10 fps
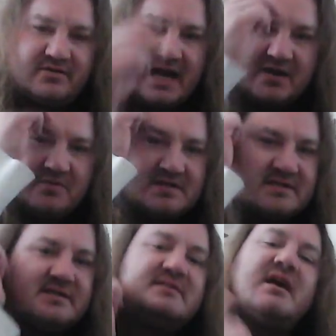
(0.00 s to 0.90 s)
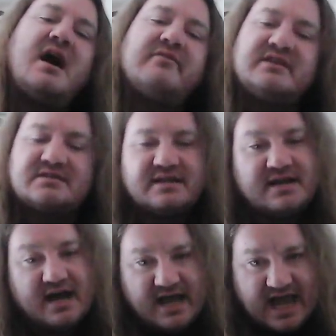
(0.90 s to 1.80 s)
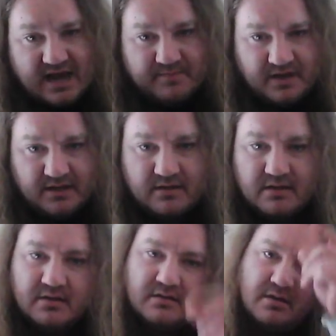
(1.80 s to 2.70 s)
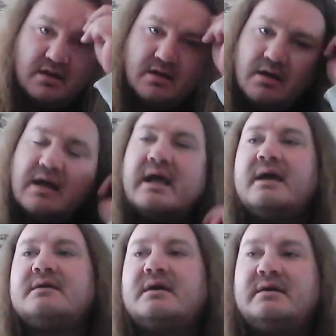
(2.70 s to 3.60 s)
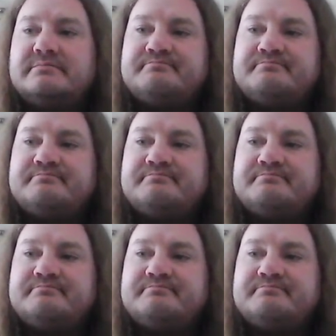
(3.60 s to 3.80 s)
crowd was obviously not happy. And,